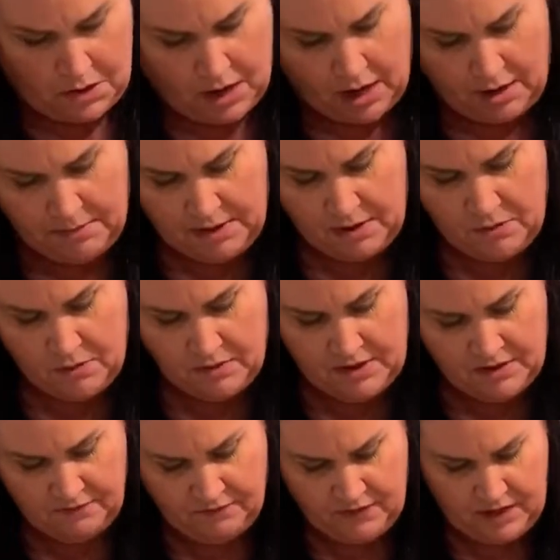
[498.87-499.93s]
How many will
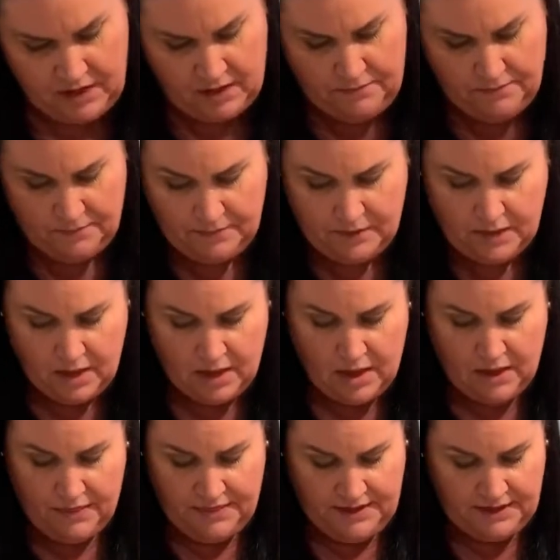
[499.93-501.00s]
this feed?
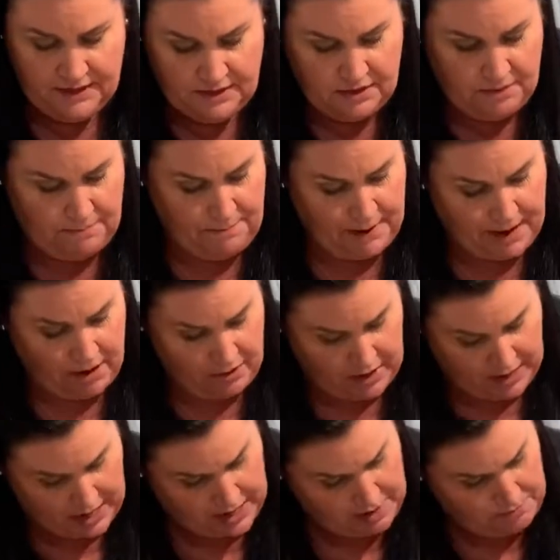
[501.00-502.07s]
This is about
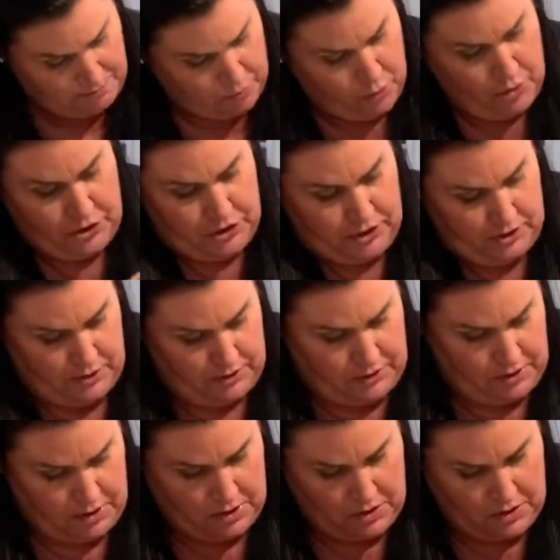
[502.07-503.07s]
8 portions.